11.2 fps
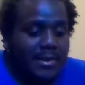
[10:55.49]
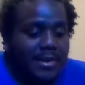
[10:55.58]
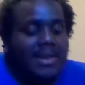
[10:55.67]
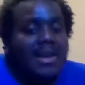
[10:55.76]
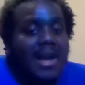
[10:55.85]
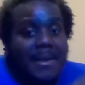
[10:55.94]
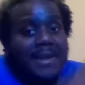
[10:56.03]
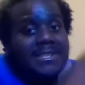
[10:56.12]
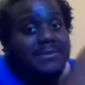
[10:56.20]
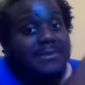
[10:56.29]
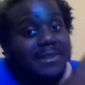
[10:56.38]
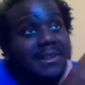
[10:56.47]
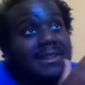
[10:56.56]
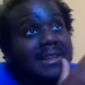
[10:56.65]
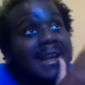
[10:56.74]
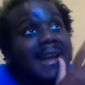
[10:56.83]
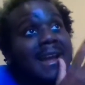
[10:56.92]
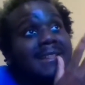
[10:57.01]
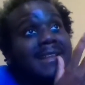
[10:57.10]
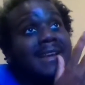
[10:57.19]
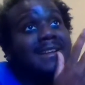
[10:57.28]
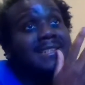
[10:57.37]
I'm actually really glad
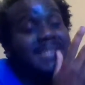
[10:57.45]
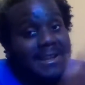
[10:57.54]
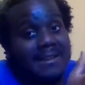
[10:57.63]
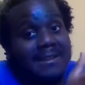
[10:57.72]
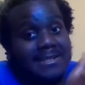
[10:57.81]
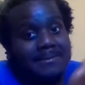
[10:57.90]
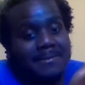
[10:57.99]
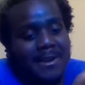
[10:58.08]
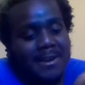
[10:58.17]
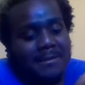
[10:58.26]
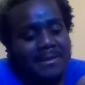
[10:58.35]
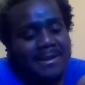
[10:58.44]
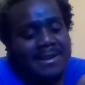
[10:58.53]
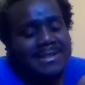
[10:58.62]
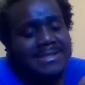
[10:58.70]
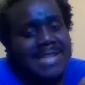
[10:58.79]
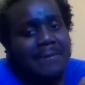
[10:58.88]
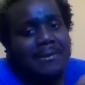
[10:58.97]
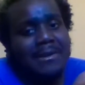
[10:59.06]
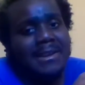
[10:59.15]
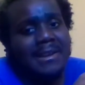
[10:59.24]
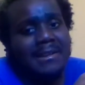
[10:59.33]
that she didn't disappear, because that wouldn't
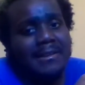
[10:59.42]
kill her.